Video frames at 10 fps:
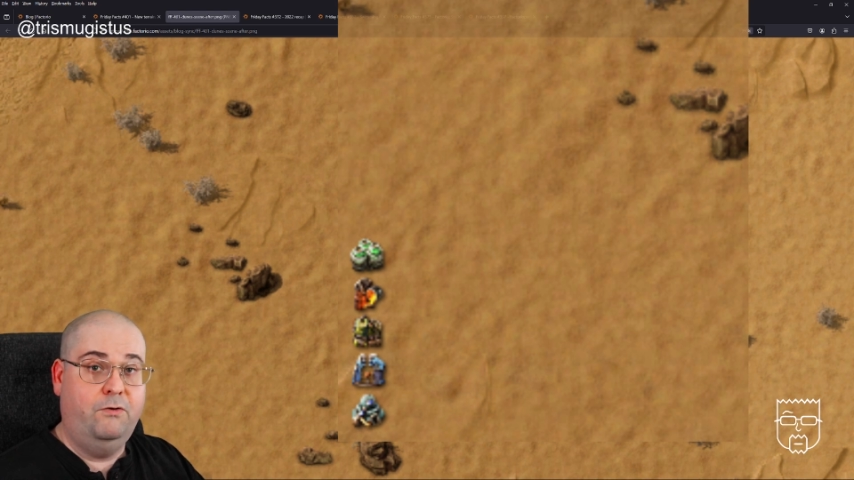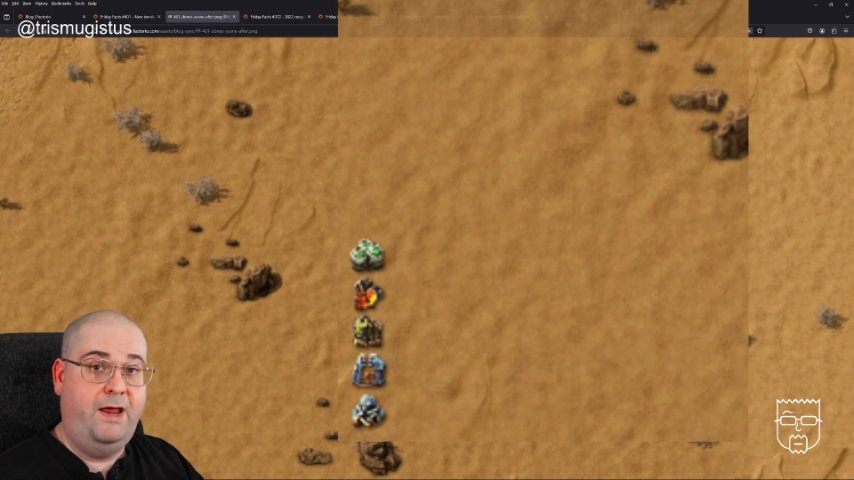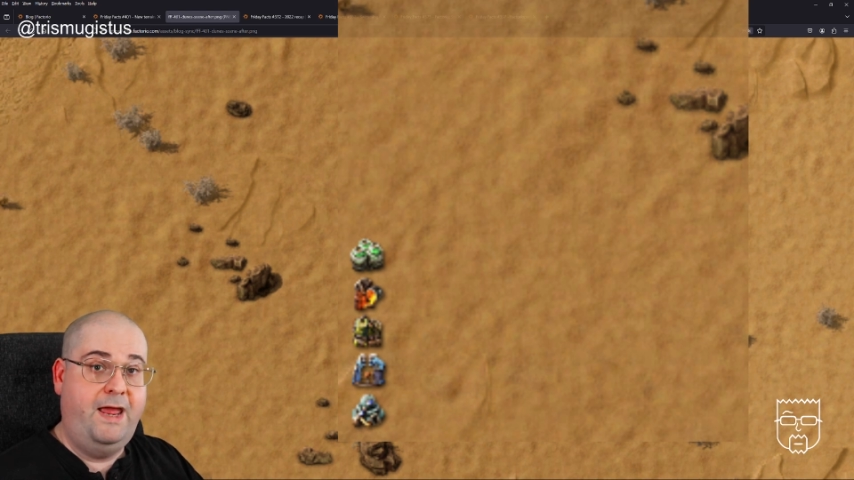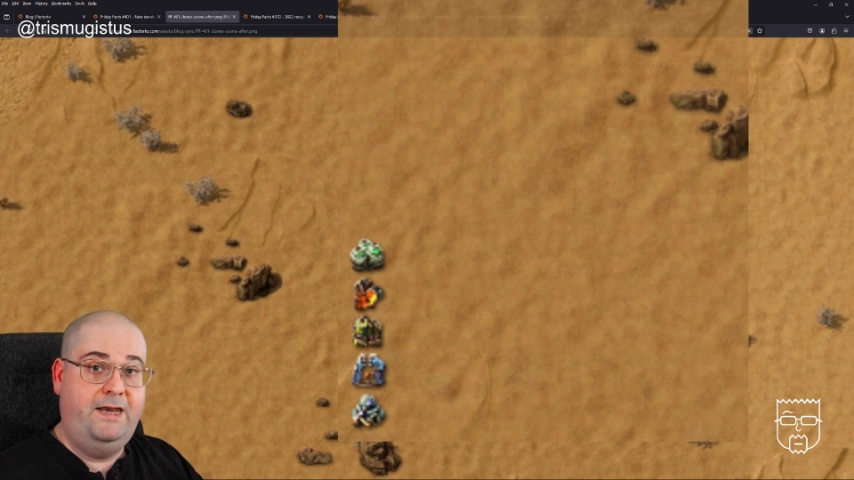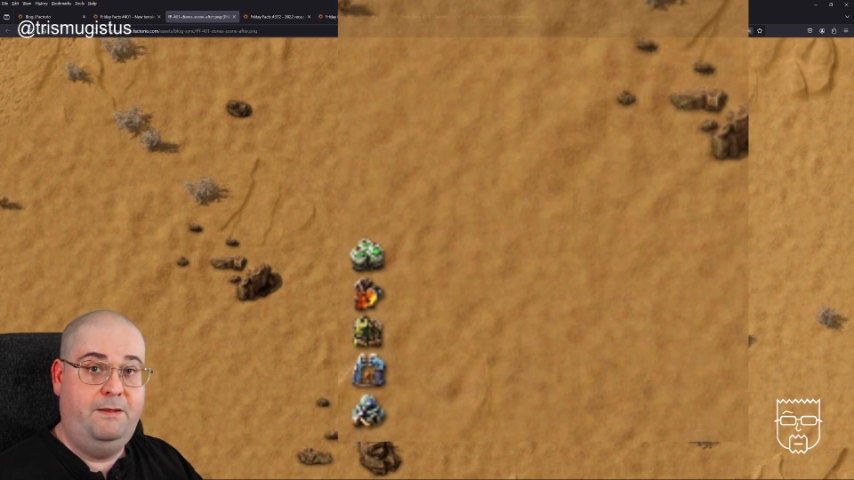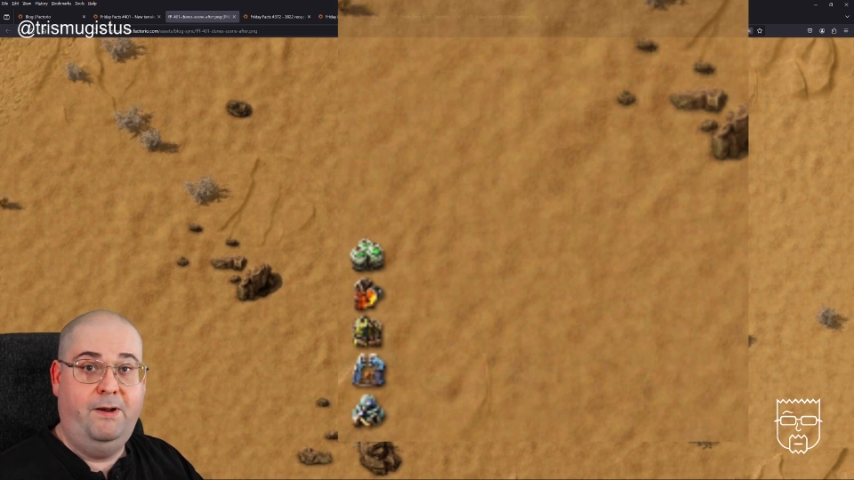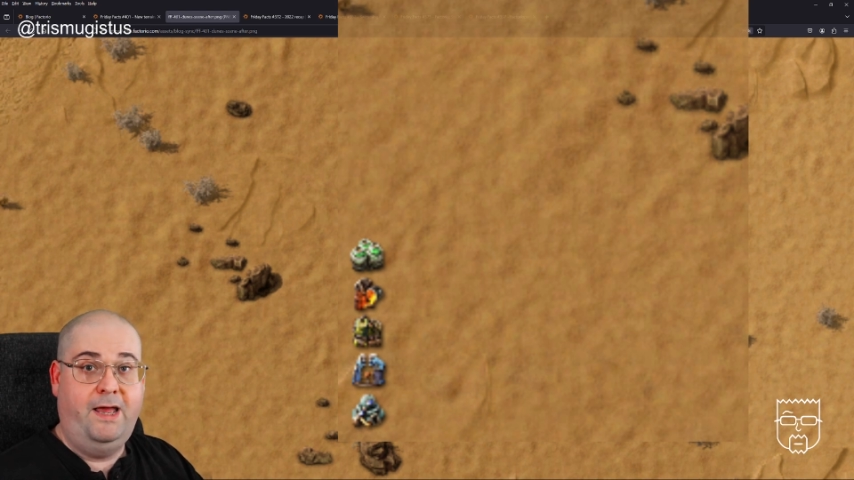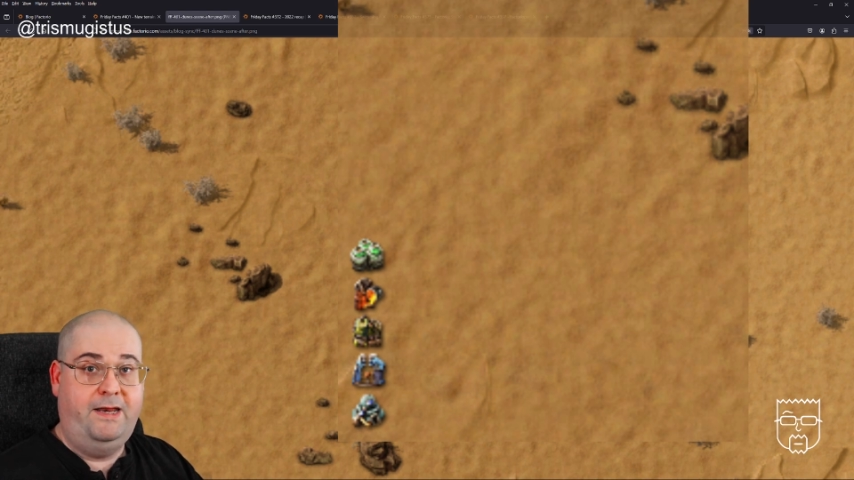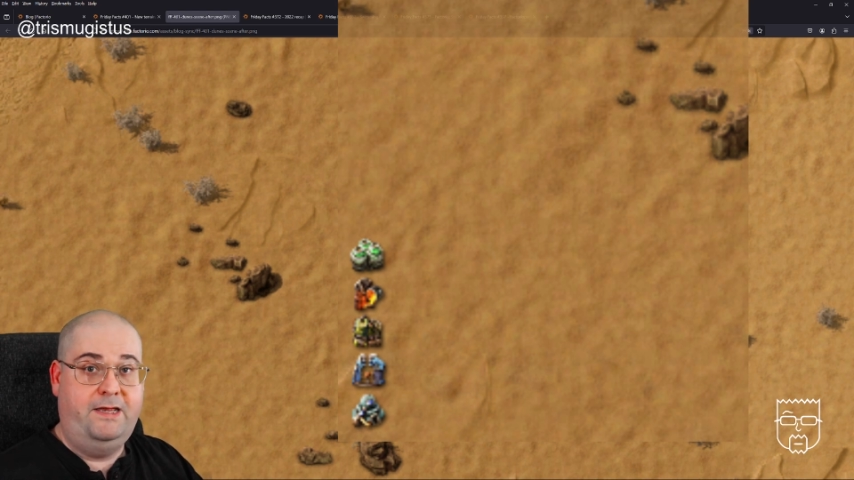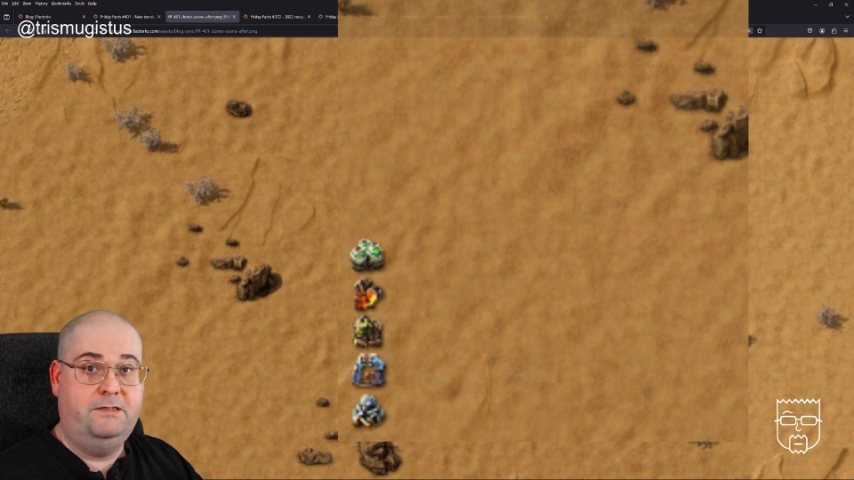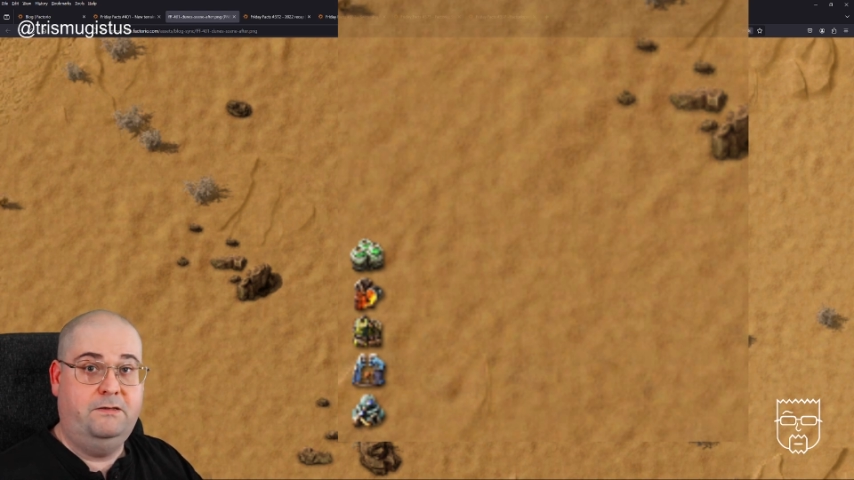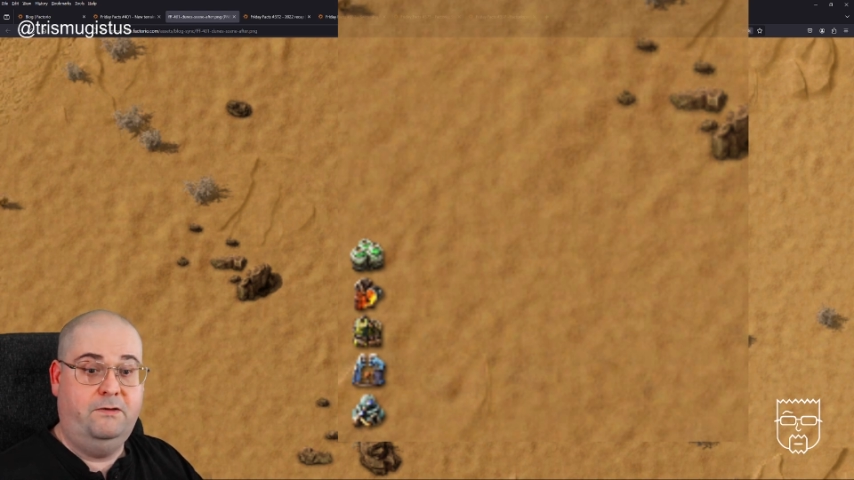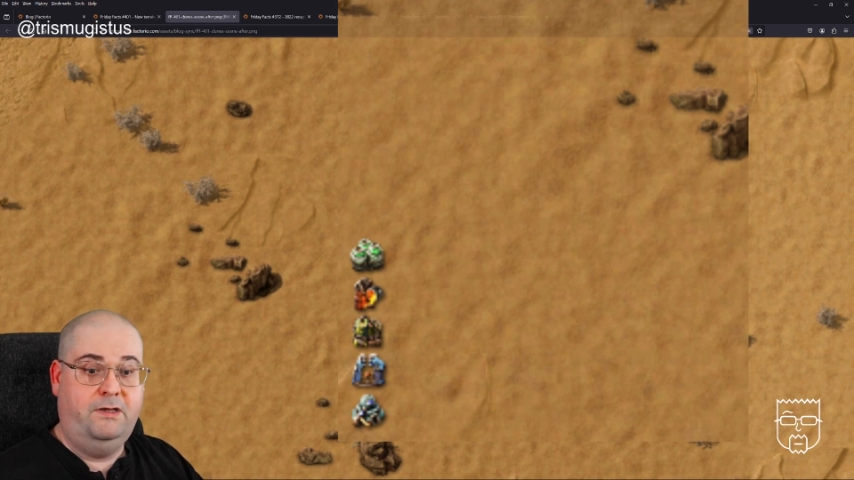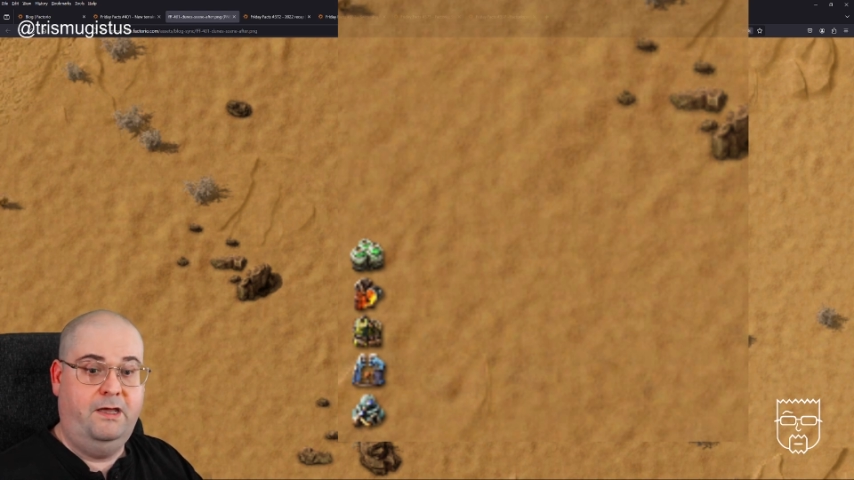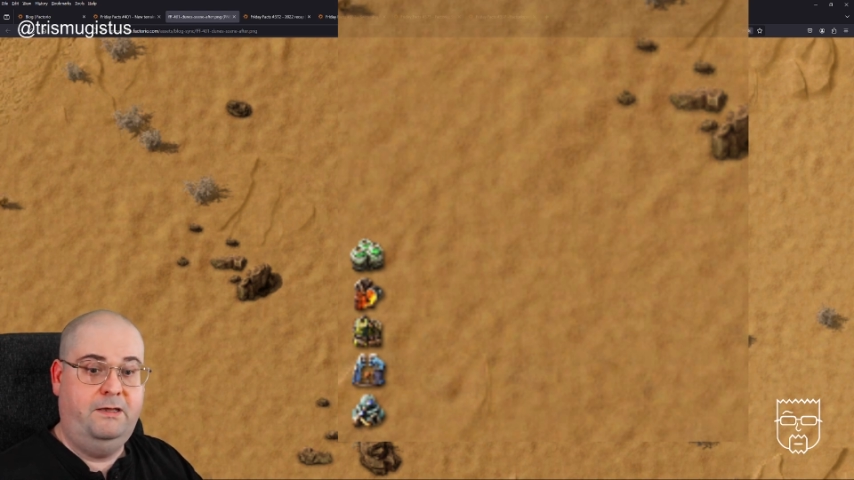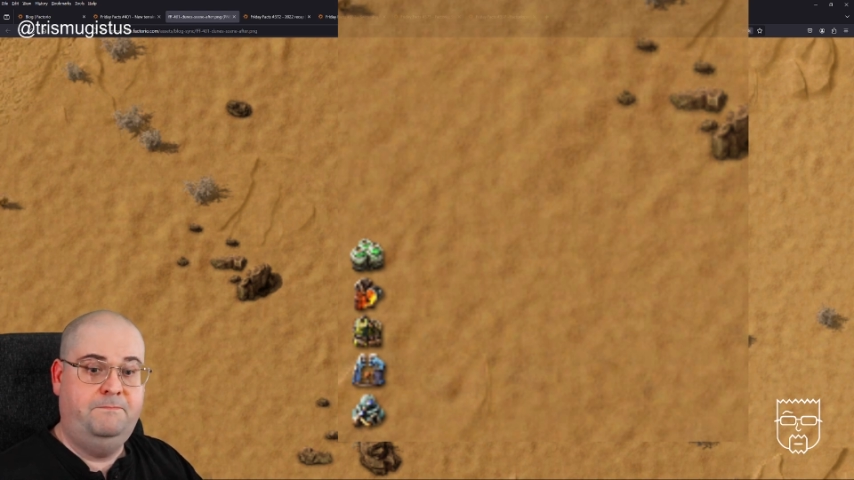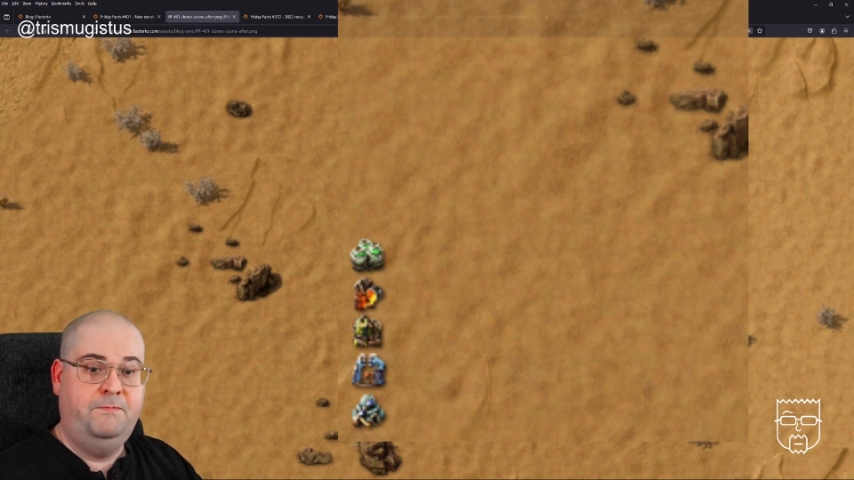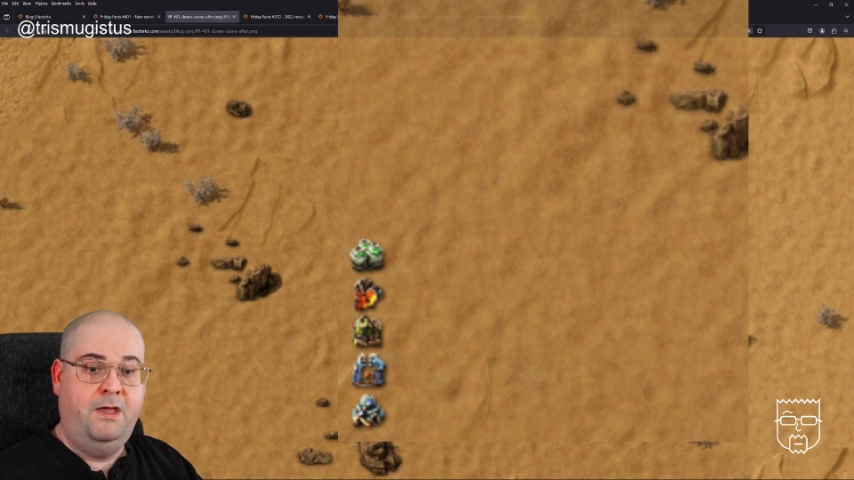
on any planet, okay?